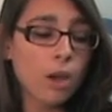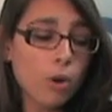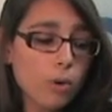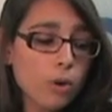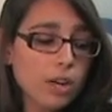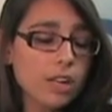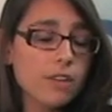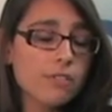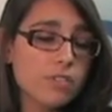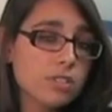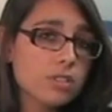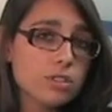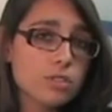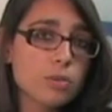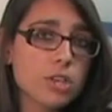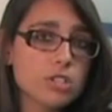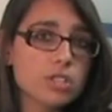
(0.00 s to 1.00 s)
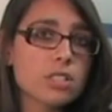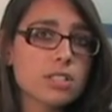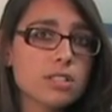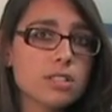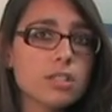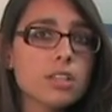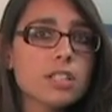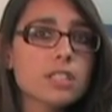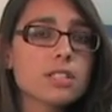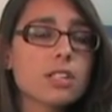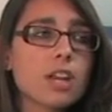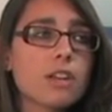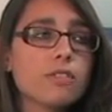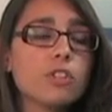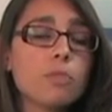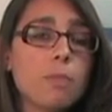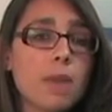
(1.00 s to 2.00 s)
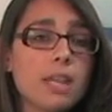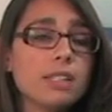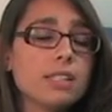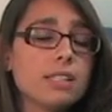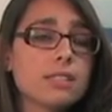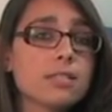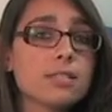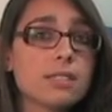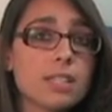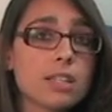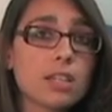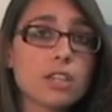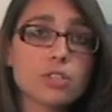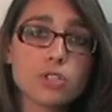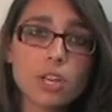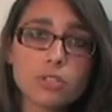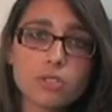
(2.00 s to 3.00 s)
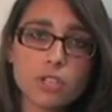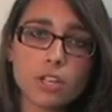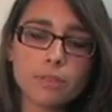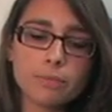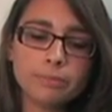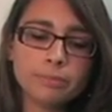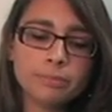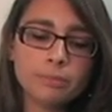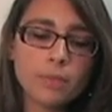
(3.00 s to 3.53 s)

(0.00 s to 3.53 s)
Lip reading: or if the situation is serious enough, you may need to seek a shelter.